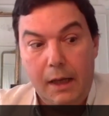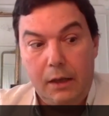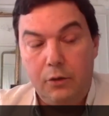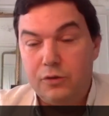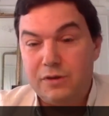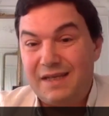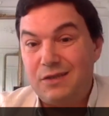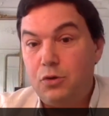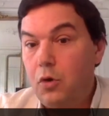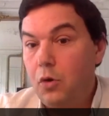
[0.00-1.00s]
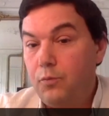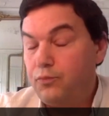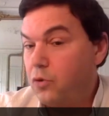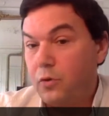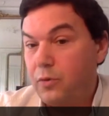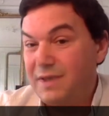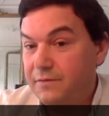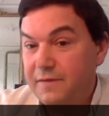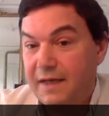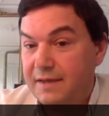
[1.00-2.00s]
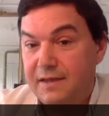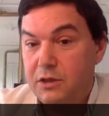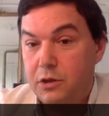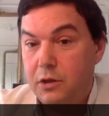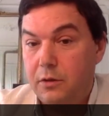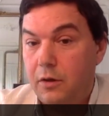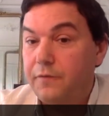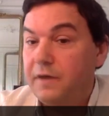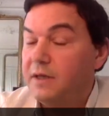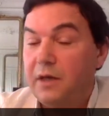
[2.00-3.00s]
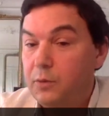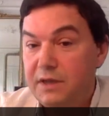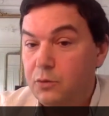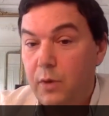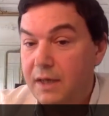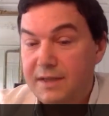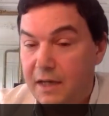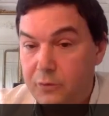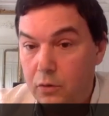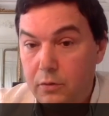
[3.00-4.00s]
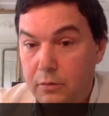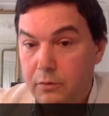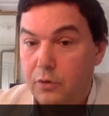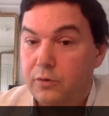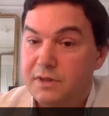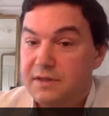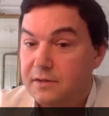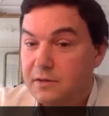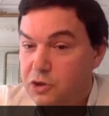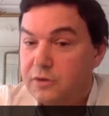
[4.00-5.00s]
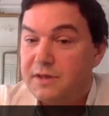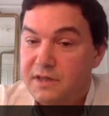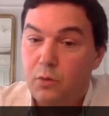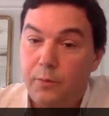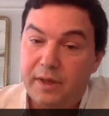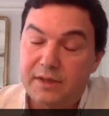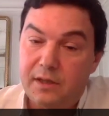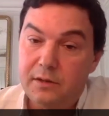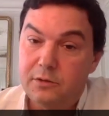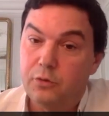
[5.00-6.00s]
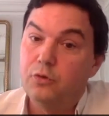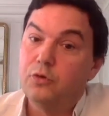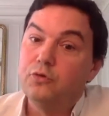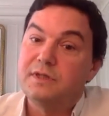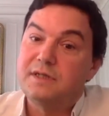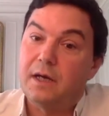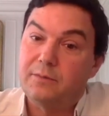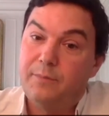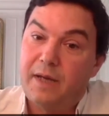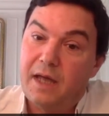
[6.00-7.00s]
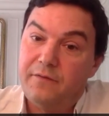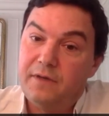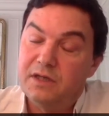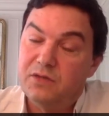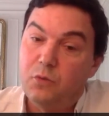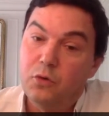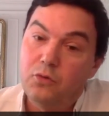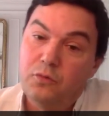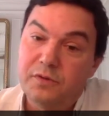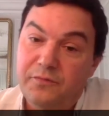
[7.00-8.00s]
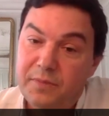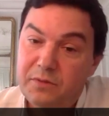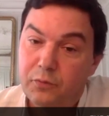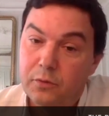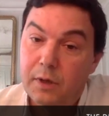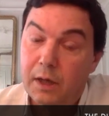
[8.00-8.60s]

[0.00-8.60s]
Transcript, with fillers: you know, there's no progressive taxation of inherited wealth at all. You know, it's just zero percent. So you know, you start by having small groups of people,